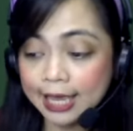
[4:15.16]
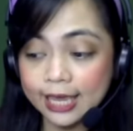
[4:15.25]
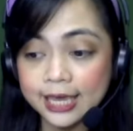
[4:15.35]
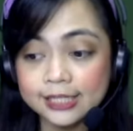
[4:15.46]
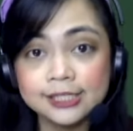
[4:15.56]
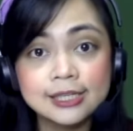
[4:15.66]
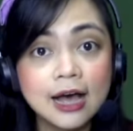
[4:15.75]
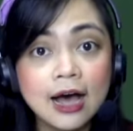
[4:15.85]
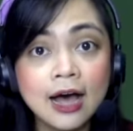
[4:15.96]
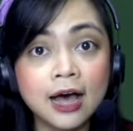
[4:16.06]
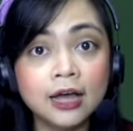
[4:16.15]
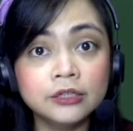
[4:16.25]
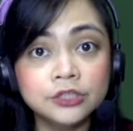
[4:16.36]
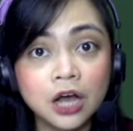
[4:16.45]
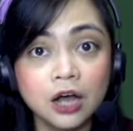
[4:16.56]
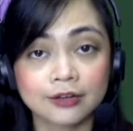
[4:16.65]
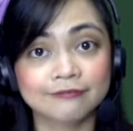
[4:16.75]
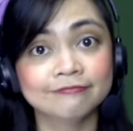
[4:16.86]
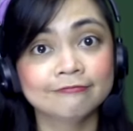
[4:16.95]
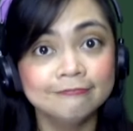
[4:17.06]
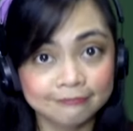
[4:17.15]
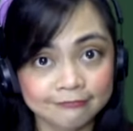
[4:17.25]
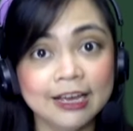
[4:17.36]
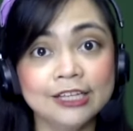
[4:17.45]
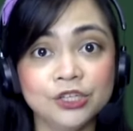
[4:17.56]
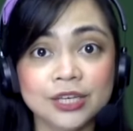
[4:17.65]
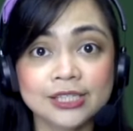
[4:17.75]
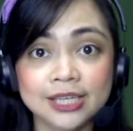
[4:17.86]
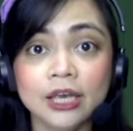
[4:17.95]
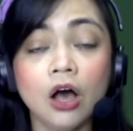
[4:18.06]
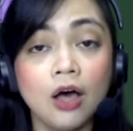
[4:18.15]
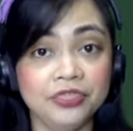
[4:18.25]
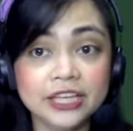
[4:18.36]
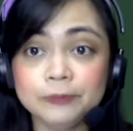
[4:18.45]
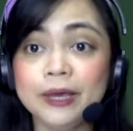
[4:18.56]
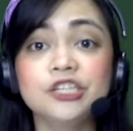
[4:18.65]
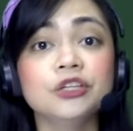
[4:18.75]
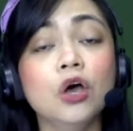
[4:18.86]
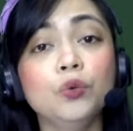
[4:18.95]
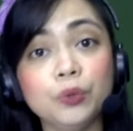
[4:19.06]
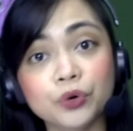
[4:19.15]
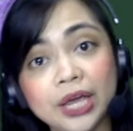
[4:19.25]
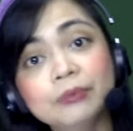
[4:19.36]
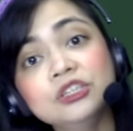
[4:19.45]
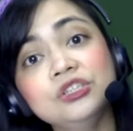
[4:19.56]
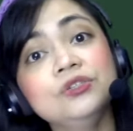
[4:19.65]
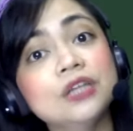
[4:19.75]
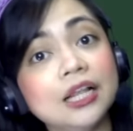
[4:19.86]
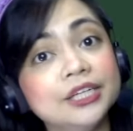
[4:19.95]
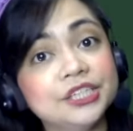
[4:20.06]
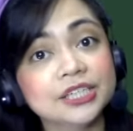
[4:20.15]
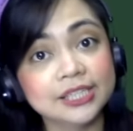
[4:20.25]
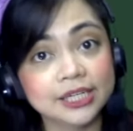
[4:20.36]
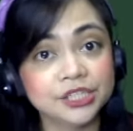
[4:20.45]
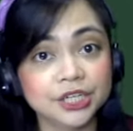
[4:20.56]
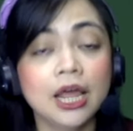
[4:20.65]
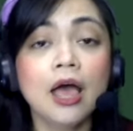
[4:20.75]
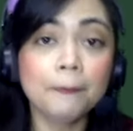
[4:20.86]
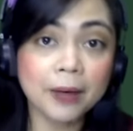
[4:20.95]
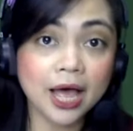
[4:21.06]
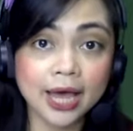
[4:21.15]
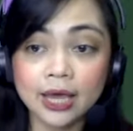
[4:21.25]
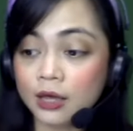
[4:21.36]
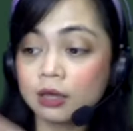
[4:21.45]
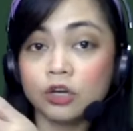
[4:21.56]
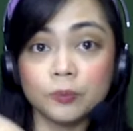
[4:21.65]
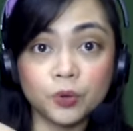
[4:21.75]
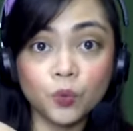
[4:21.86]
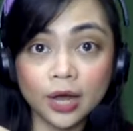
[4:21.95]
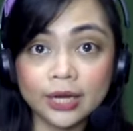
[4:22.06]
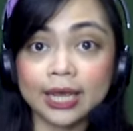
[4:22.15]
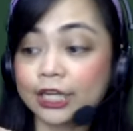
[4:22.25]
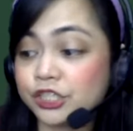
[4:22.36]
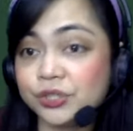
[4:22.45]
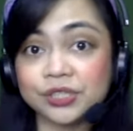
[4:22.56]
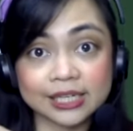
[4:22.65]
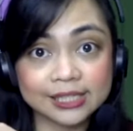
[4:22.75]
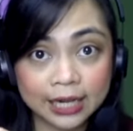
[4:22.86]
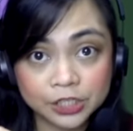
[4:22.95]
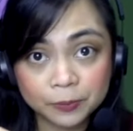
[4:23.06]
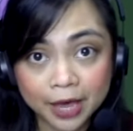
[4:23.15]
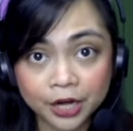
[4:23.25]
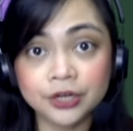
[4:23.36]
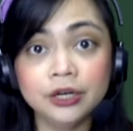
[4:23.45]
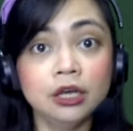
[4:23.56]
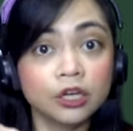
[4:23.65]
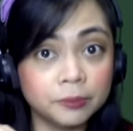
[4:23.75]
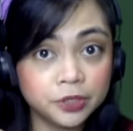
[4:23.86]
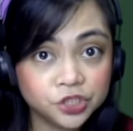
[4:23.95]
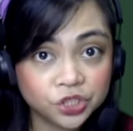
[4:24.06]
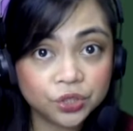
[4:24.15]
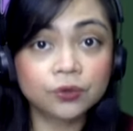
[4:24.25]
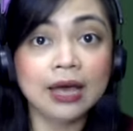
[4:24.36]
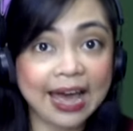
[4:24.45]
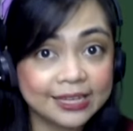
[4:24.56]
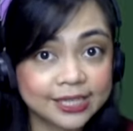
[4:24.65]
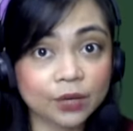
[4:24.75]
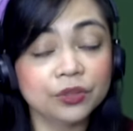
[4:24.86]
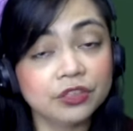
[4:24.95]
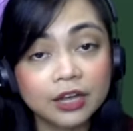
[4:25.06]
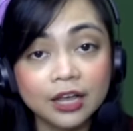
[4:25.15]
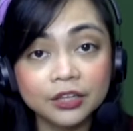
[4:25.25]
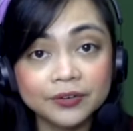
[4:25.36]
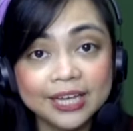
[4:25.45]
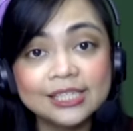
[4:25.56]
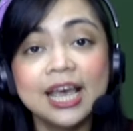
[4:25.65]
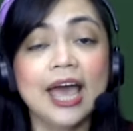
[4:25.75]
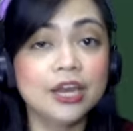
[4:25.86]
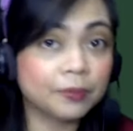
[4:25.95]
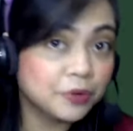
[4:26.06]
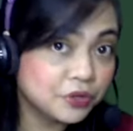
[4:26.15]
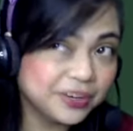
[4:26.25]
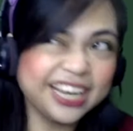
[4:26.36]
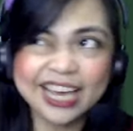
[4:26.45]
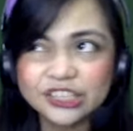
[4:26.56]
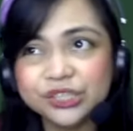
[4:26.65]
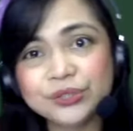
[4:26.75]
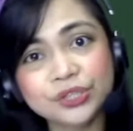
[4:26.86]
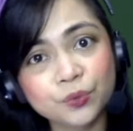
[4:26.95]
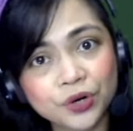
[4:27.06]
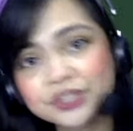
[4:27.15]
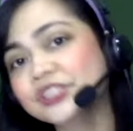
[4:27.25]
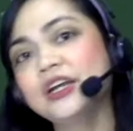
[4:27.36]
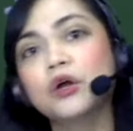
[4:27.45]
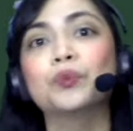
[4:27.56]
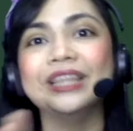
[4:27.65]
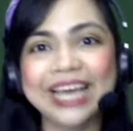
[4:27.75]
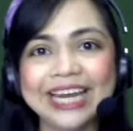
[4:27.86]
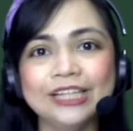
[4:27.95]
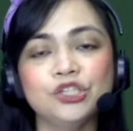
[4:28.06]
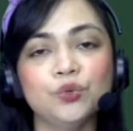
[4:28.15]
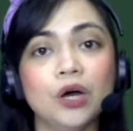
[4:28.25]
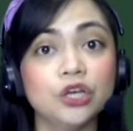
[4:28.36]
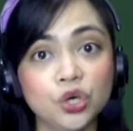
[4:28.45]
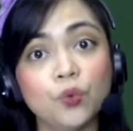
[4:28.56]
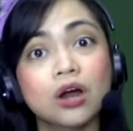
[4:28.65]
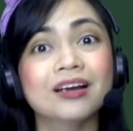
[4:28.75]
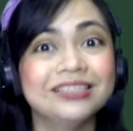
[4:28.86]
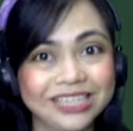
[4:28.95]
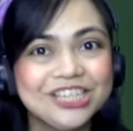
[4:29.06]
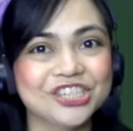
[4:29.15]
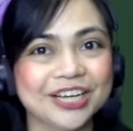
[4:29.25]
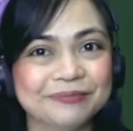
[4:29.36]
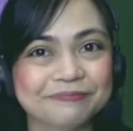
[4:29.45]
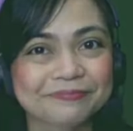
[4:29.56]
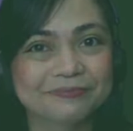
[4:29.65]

It's a dog. As you can see, on this page alone, we were able to do knowledge extension by, number one, introducing a sentence pattern, number two, asking what the color is, and number three, introducing words that are related to what you are teaching.